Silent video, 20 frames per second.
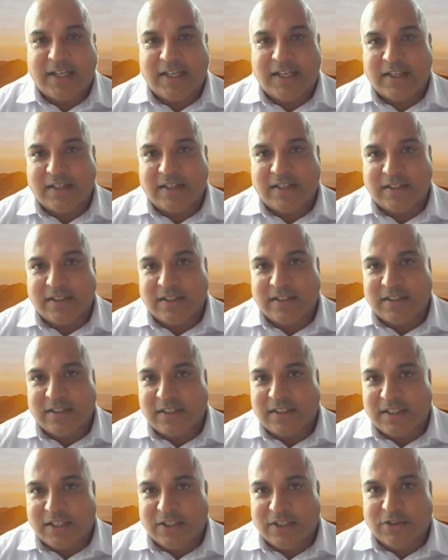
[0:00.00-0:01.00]
And,
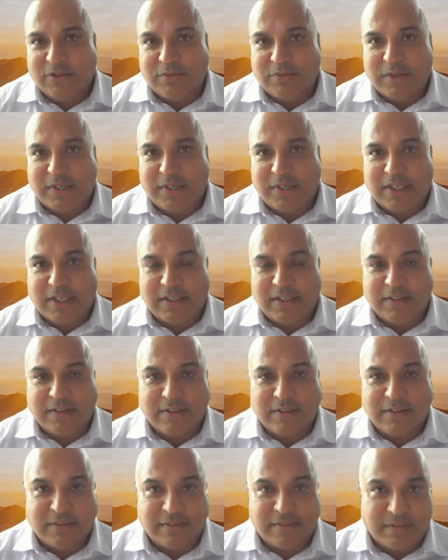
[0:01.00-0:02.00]
you know,
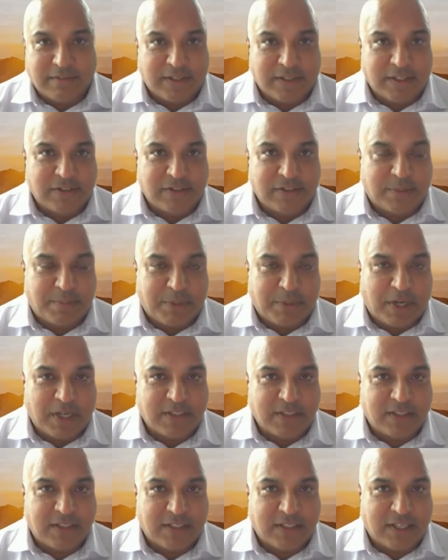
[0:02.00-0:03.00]
this
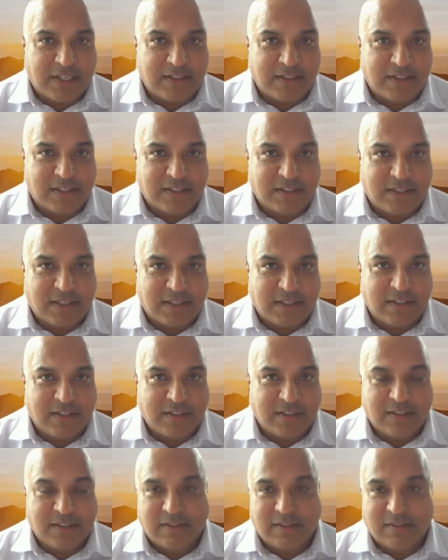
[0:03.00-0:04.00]
deposit, as I
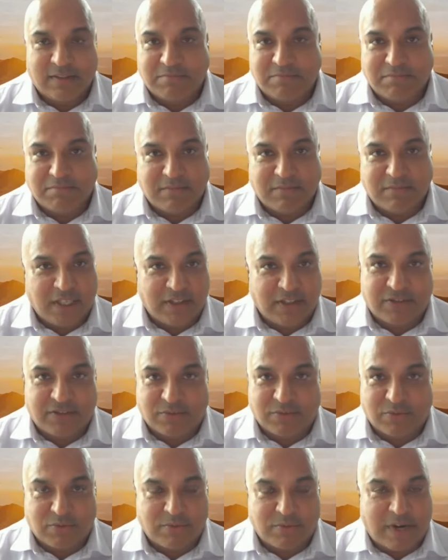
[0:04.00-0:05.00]
said,
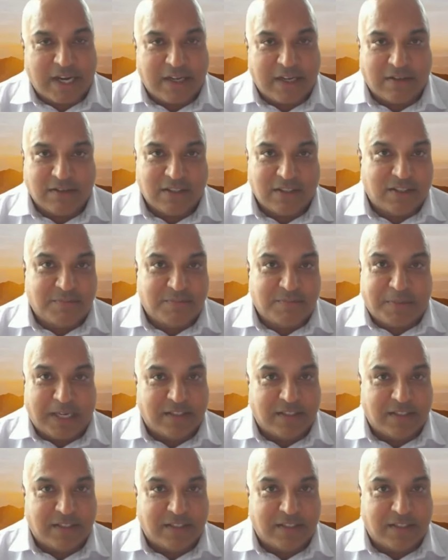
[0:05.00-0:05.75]
It's right. It's